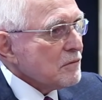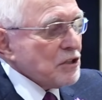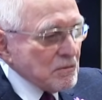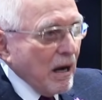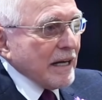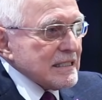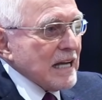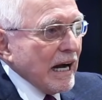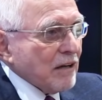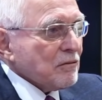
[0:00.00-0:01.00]
which is my
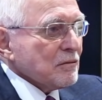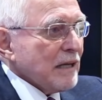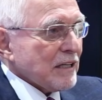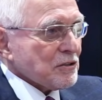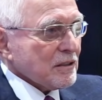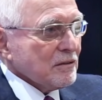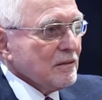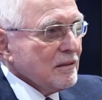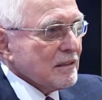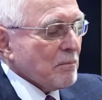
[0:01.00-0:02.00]
style actually
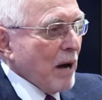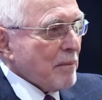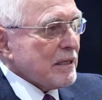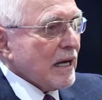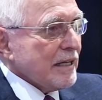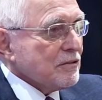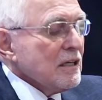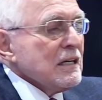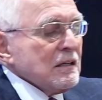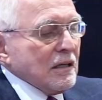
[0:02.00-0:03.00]
the Bobby Knight,
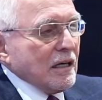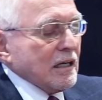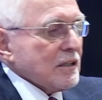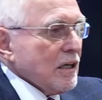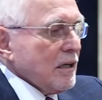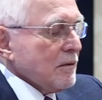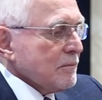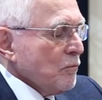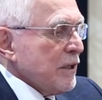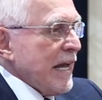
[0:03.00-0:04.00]
uh, uh,
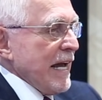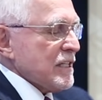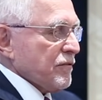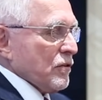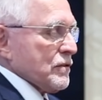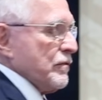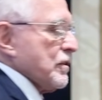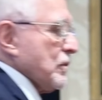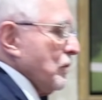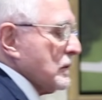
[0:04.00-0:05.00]
Woody Hayes. For those of you
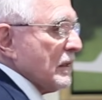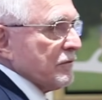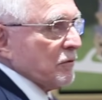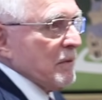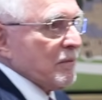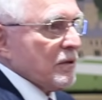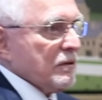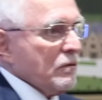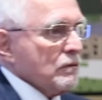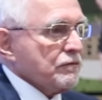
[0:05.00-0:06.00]
that are old enough to remember,
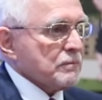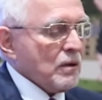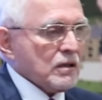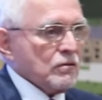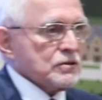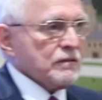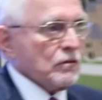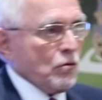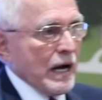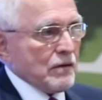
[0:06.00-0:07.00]
the old football coach of
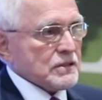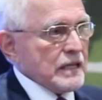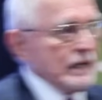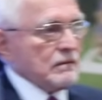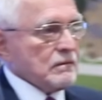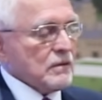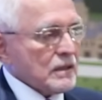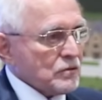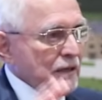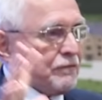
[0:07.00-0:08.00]
Ohio State, one
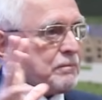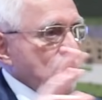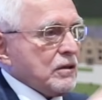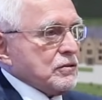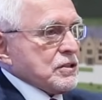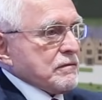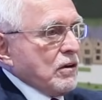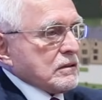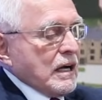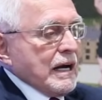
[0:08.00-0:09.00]
of the great football coaches of
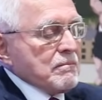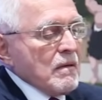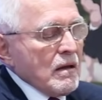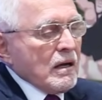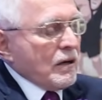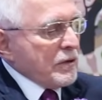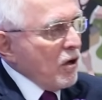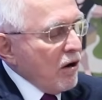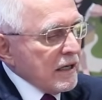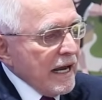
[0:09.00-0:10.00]
all time, a
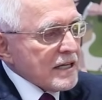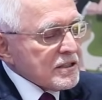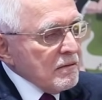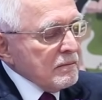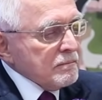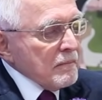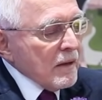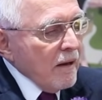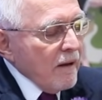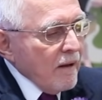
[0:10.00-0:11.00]
real hard ass.
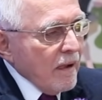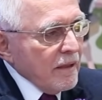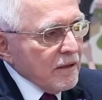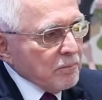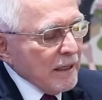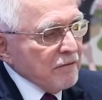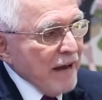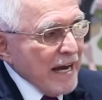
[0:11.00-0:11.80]
Uh, they're playing